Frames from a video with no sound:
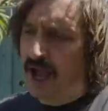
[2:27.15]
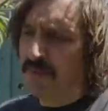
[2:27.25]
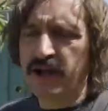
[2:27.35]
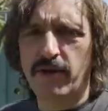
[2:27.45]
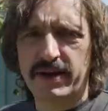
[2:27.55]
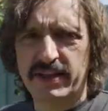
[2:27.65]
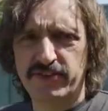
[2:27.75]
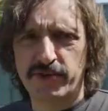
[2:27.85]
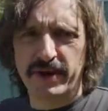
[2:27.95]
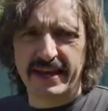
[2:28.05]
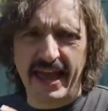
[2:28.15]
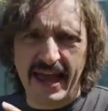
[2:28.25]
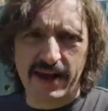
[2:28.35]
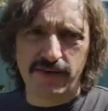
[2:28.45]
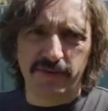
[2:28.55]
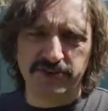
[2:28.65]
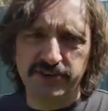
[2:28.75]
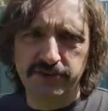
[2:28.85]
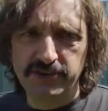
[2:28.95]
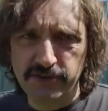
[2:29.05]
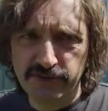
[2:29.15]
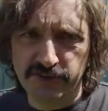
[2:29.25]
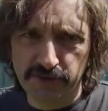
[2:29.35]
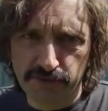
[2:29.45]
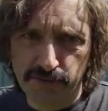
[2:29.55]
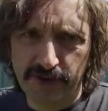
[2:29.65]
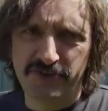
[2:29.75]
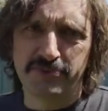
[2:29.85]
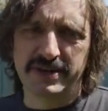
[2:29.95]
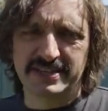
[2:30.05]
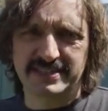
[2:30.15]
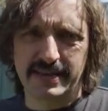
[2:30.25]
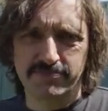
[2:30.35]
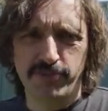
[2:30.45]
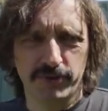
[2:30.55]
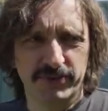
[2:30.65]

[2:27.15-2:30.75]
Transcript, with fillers: I'm currently enjoying AirUp's new Yuzu Rosemary Scent Pod,